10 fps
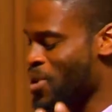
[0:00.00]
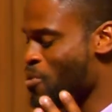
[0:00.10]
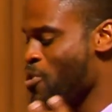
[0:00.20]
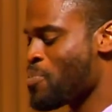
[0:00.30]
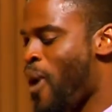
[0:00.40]

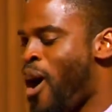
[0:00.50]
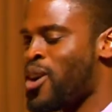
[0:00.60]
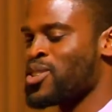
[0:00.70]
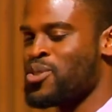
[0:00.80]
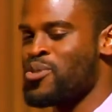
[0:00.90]
with Paul
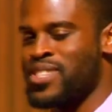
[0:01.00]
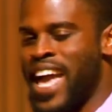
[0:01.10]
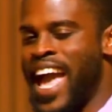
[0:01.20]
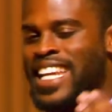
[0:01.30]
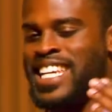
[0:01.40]
doing
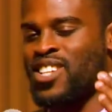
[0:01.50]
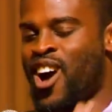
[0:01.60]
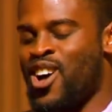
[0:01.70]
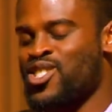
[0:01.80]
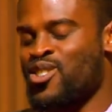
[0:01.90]
that, he's
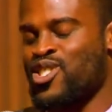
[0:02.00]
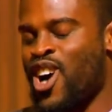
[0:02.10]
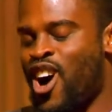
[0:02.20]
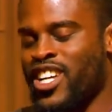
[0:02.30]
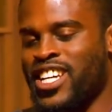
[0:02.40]
also
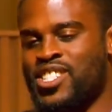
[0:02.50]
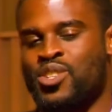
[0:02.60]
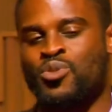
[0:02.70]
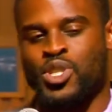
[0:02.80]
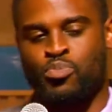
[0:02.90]
talking
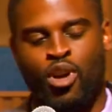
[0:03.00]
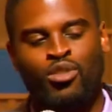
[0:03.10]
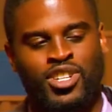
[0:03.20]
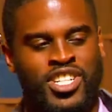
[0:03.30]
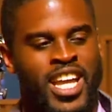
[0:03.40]
to his
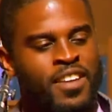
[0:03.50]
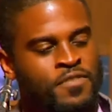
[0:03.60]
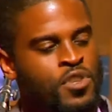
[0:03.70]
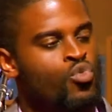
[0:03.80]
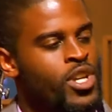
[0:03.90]
protege, if
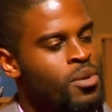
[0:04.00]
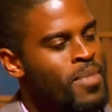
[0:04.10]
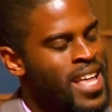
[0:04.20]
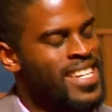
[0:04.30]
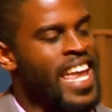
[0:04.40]
you will,
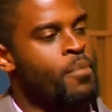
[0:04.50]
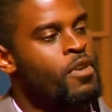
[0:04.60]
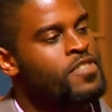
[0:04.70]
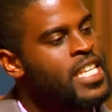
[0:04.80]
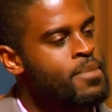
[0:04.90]
by the name
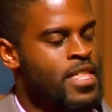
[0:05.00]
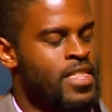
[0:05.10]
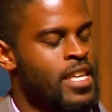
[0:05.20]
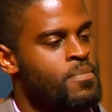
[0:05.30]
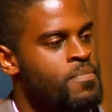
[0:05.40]
of
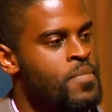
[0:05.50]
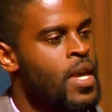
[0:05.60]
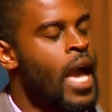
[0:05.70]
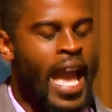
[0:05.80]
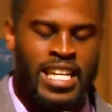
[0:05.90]
Timothy.
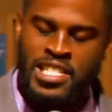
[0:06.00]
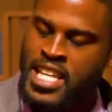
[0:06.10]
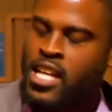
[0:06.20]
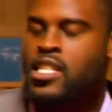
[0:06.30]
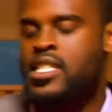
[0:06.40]
And he's
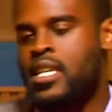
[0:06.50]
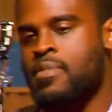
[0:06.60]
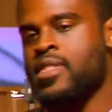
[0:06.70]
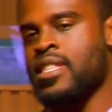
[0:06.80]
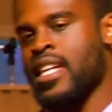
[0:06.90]
telling
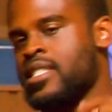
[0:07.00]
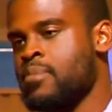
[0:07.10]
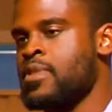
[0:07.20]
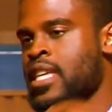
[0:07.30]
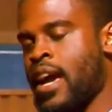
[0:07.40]
Timothy that,
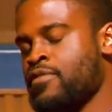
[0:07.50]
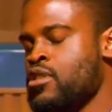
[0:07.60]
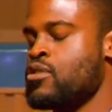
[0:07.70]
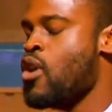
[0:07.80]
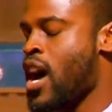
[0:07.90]
Timothy, after you
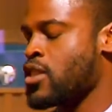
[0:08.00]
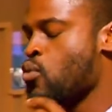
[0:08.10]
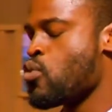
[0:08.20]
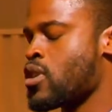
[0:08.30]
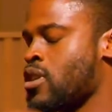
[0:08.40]
go out in the
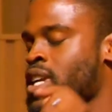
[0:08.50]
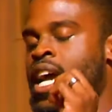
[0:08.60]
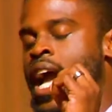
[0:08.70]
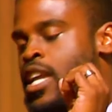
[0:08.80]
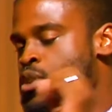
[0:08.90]
world
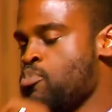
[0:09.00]
and you